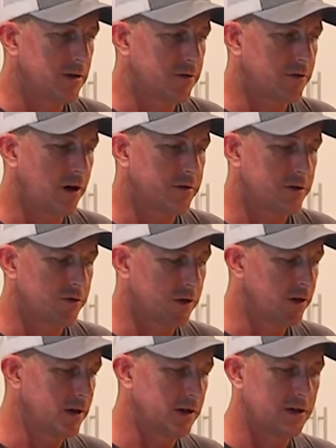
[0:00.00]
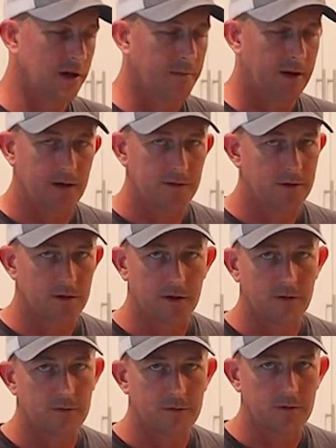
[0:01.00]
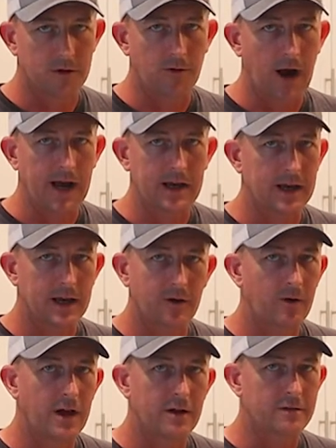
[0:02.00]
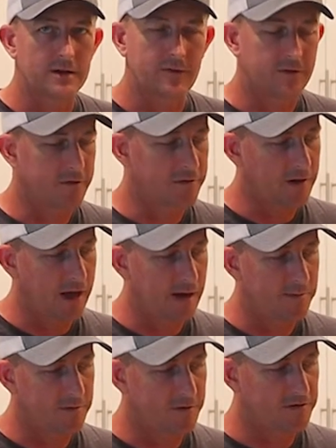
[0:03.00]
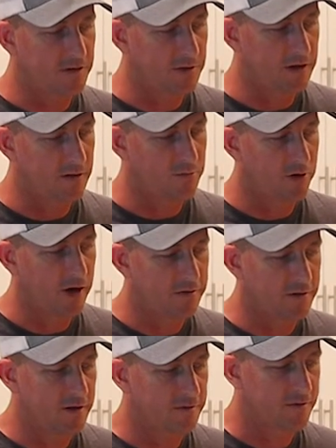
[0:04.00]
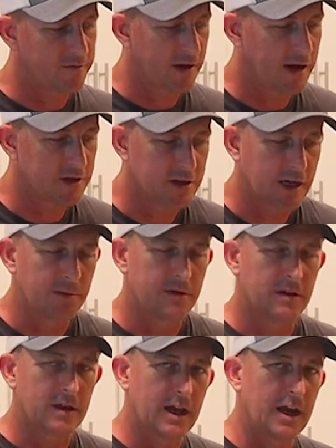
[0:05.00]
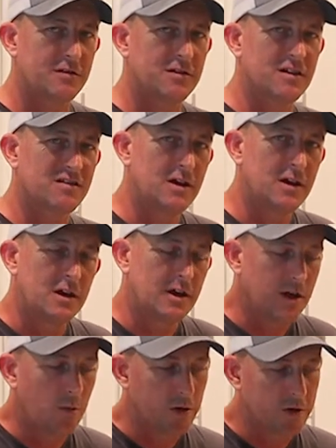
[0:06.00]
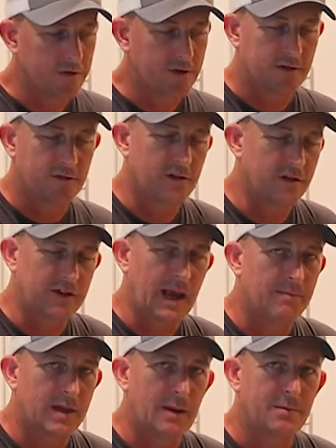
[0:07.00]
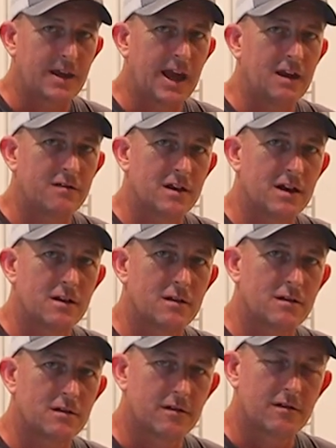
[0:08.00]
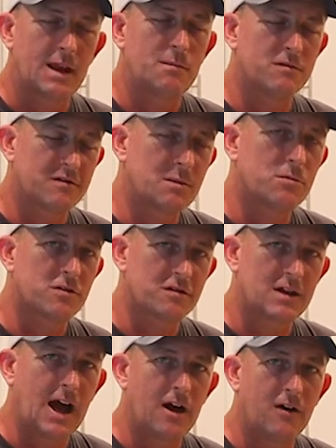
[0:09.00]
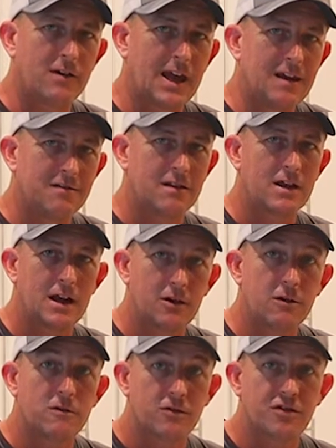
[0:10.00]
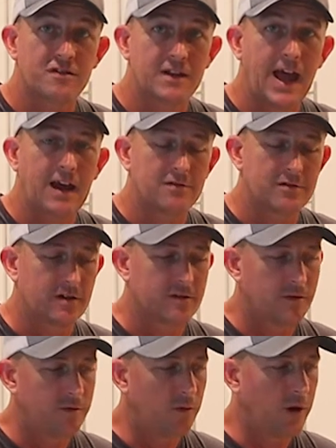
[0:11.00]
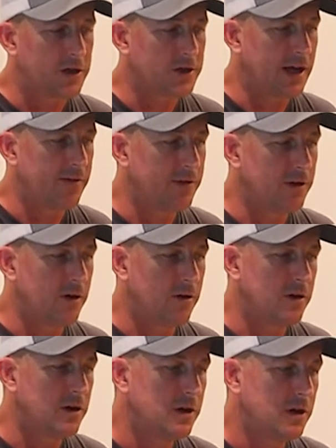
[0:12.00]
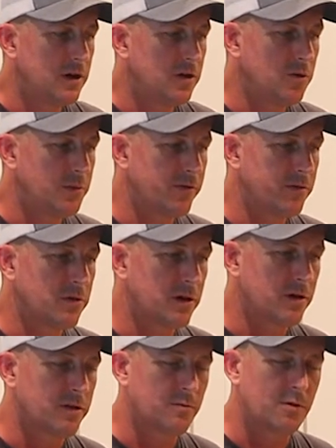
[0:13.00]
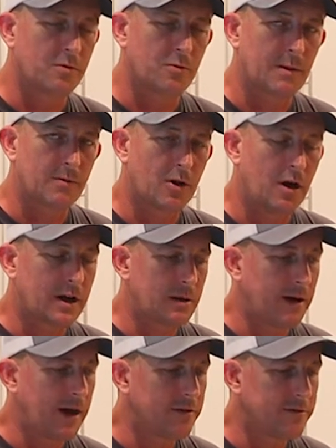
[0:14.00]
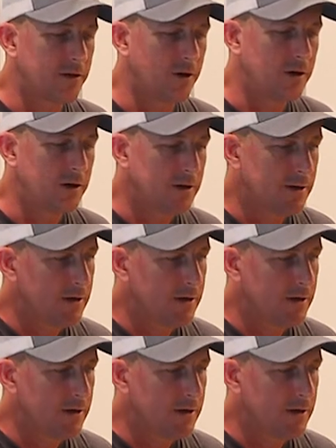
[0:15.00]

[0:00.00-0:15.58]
sausage, really. I mean, the grinding and all that other stuff is the same. It's just going to be the process of actually getting into the casings, which is the same type of casing, same similar style of casing that I use for the snack stick. So if you watch that video, you'll be familiar with what I'm talking about. So